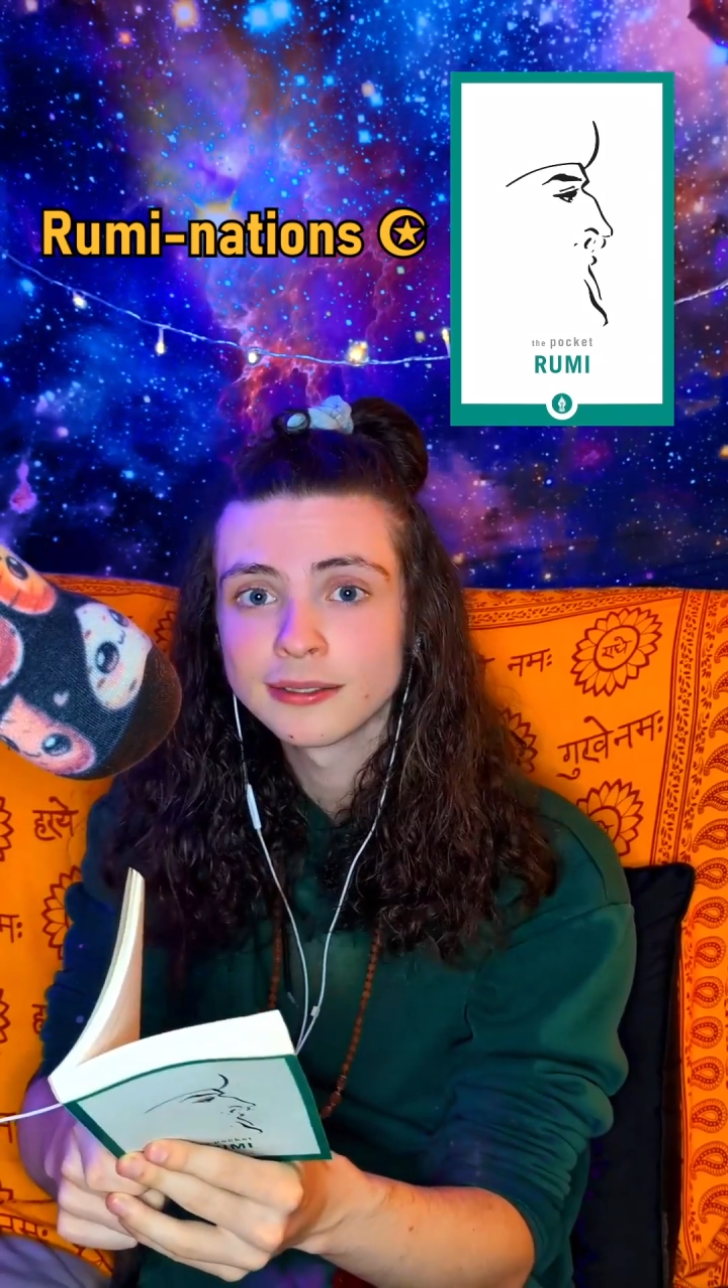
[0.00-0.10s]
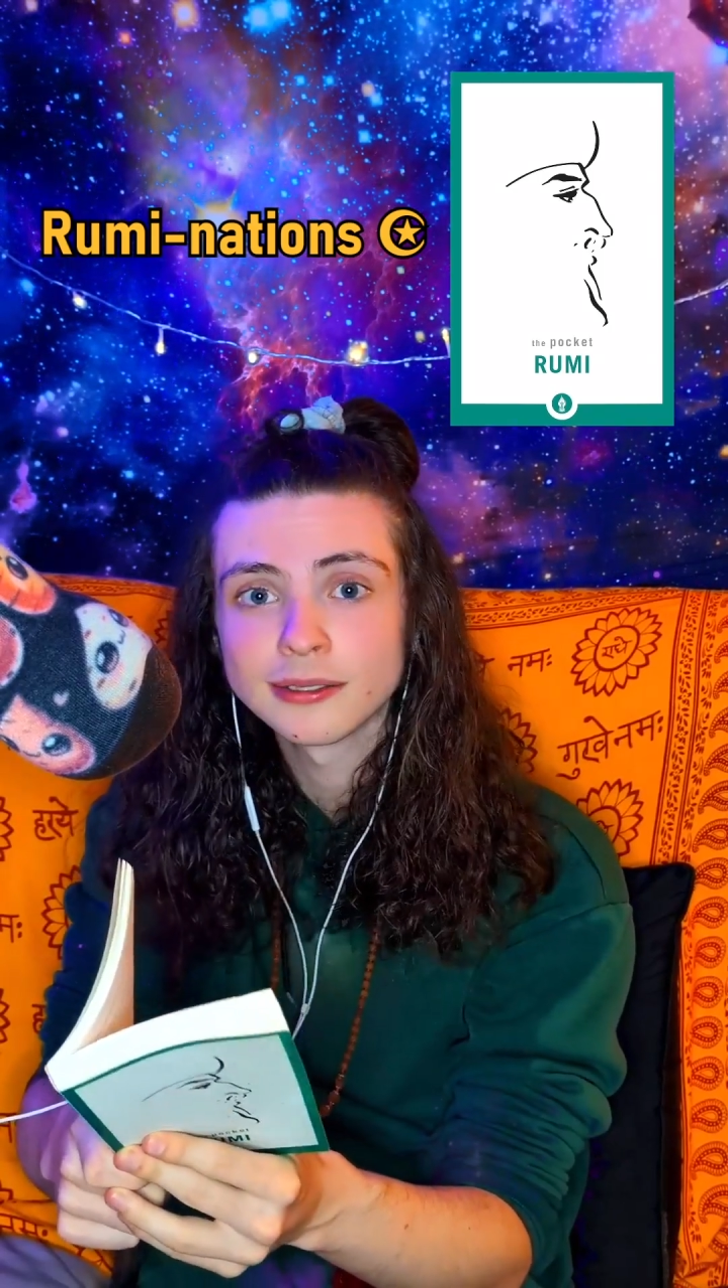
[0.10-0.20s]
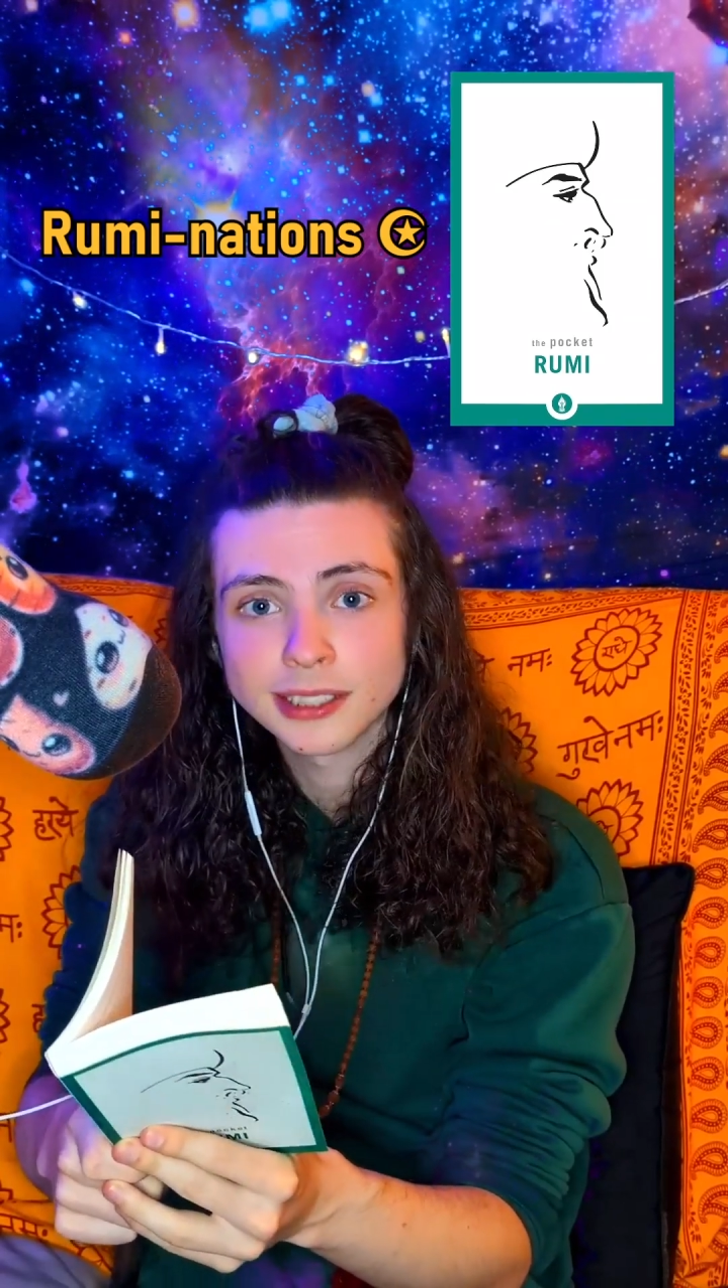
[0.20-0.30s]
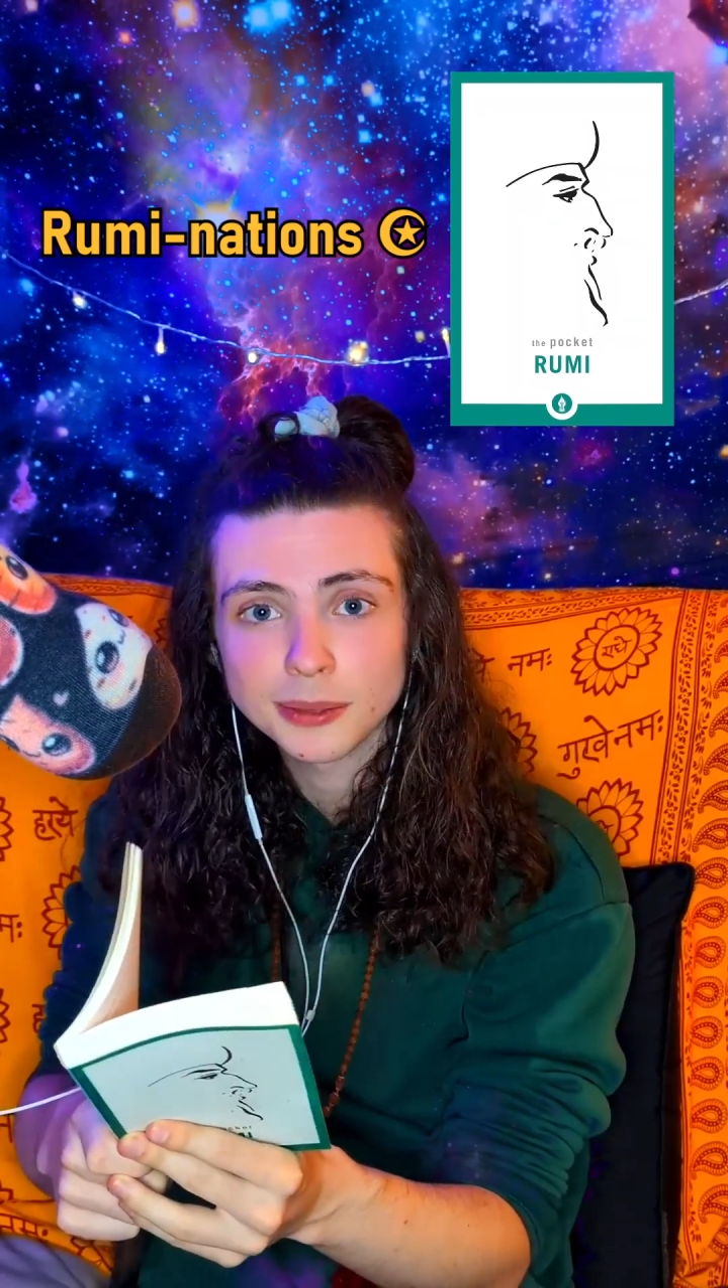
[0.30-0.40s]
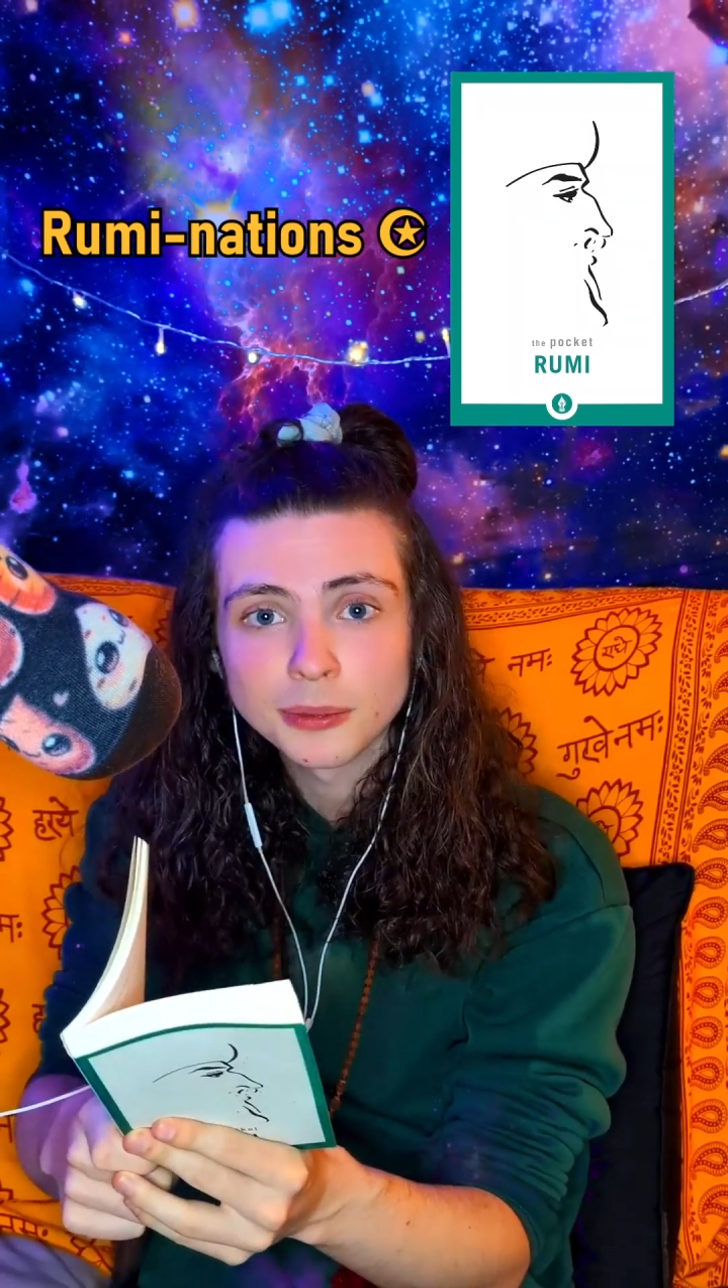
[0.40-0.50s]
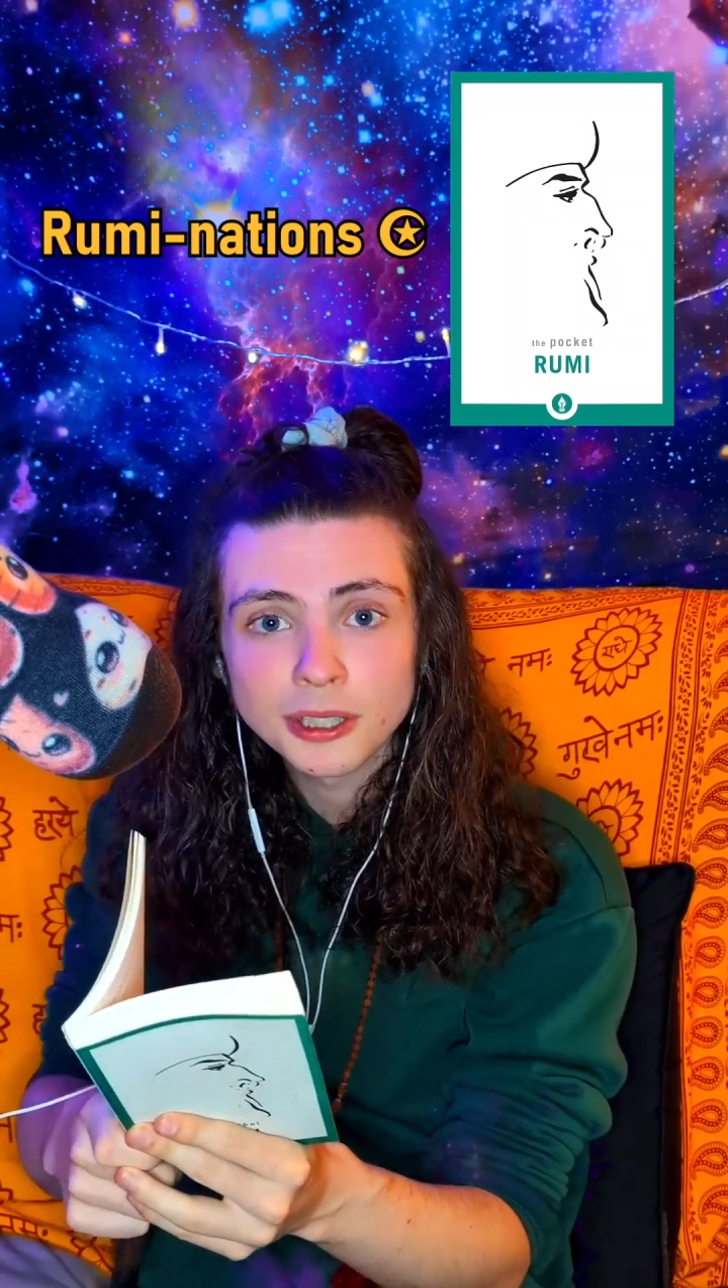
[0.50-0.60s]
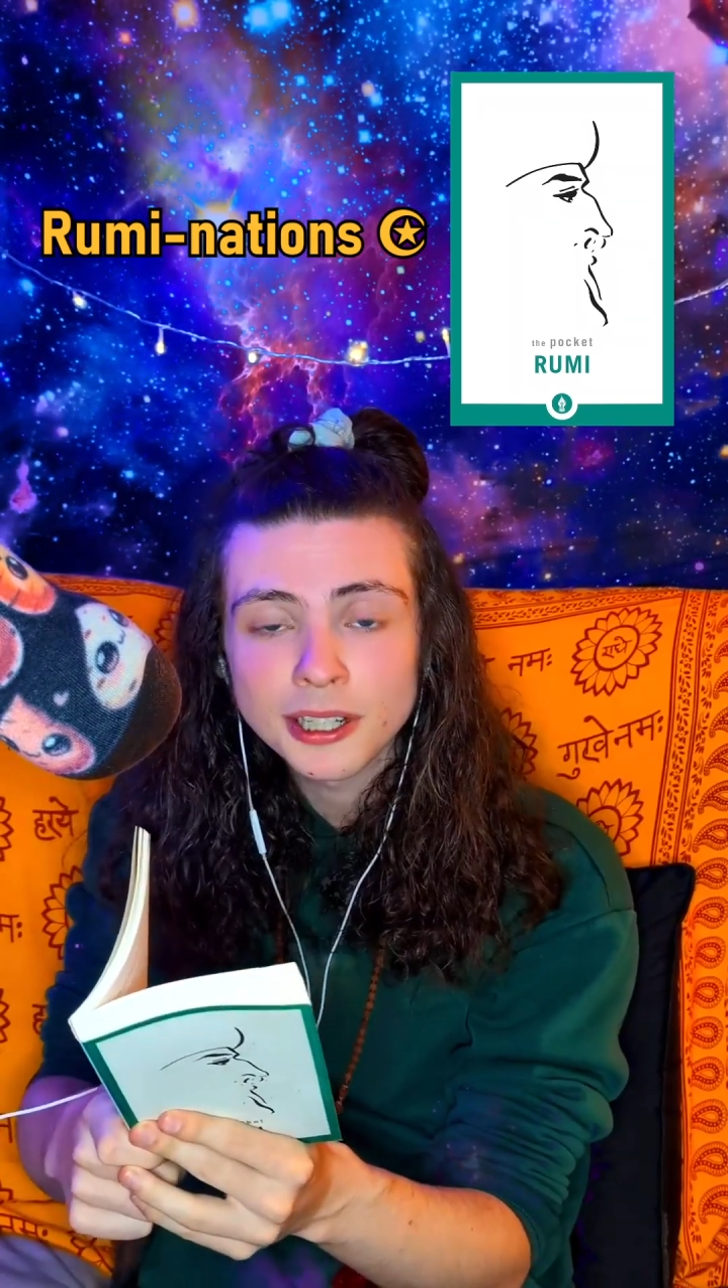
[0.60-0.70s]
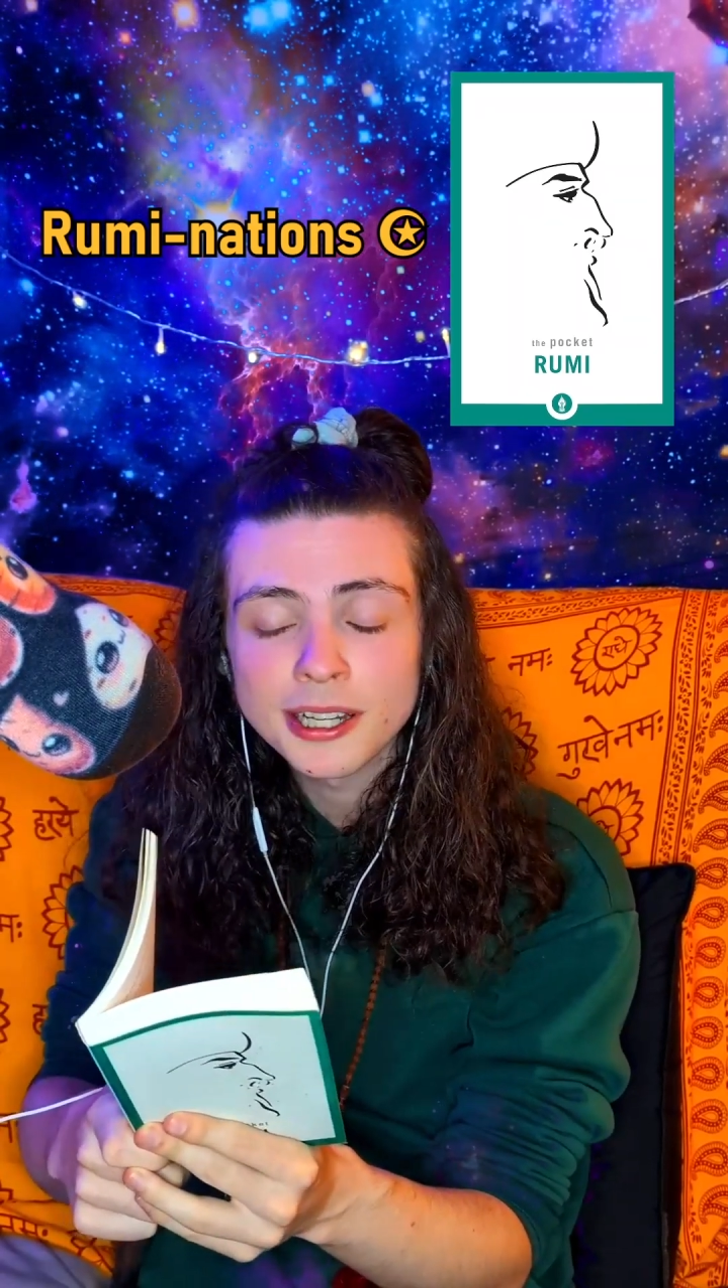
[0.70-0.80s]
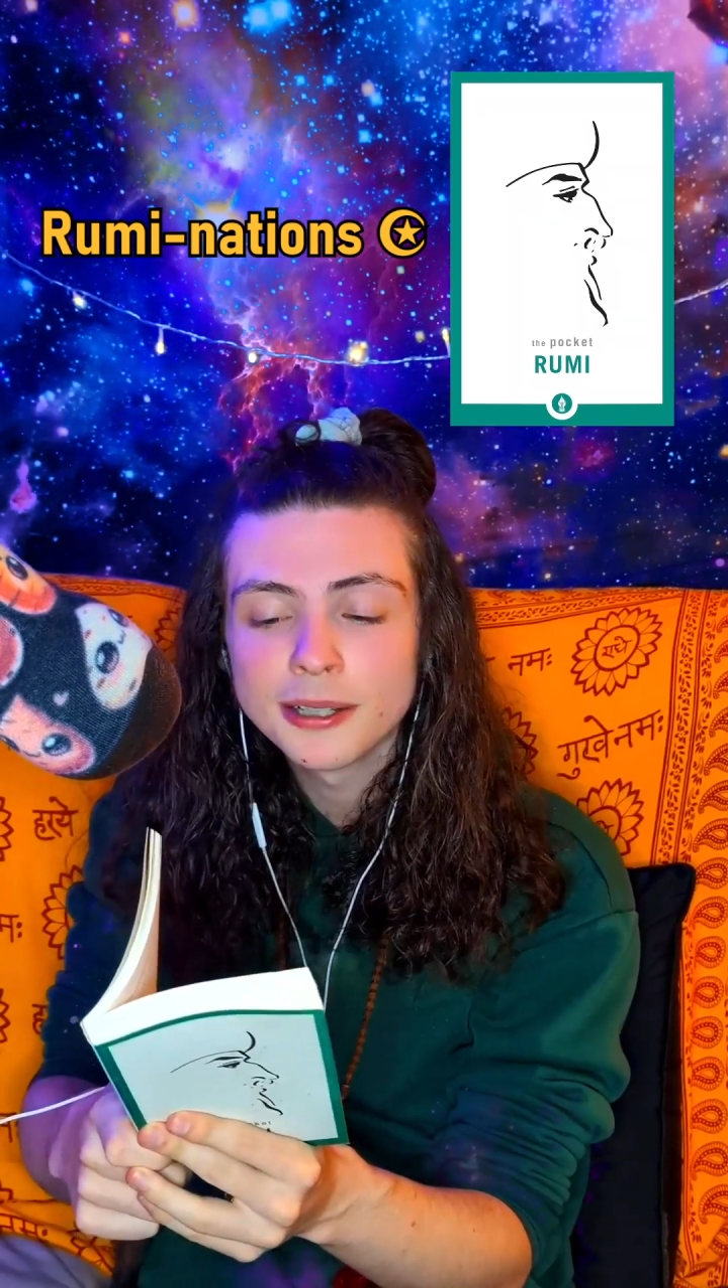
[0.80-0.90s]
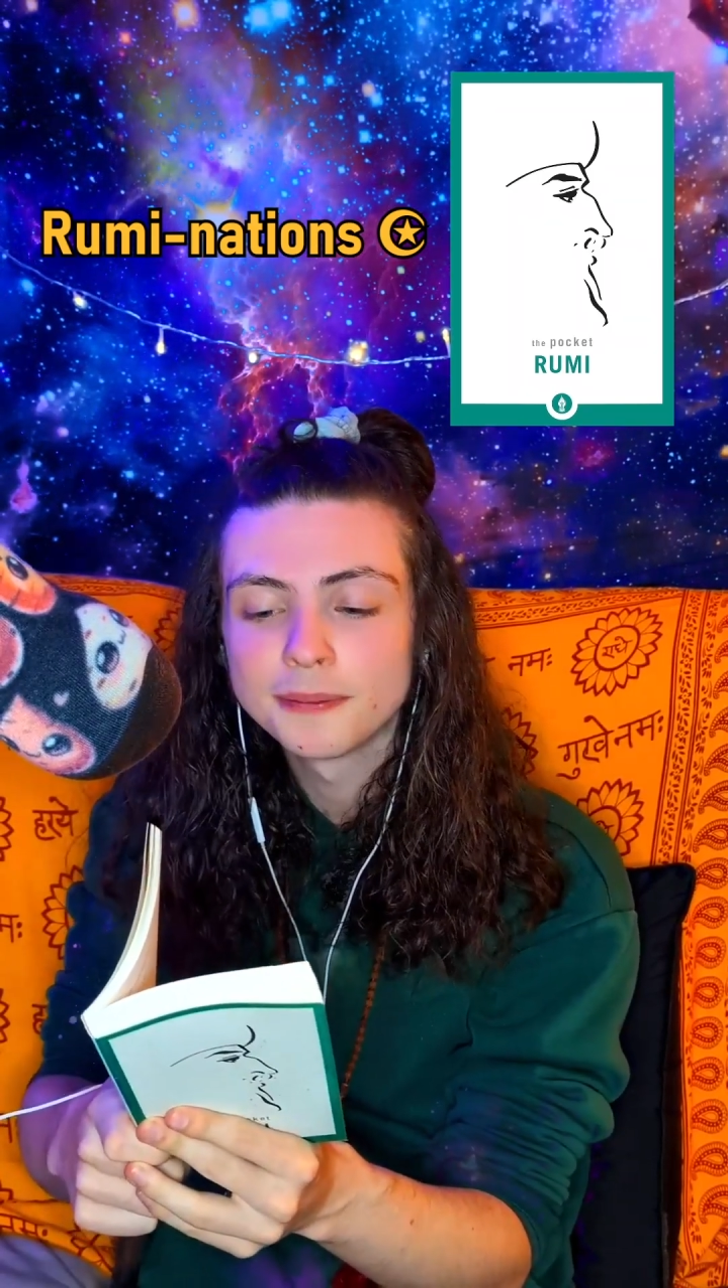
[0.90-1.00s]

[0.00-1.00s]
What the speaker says: some good?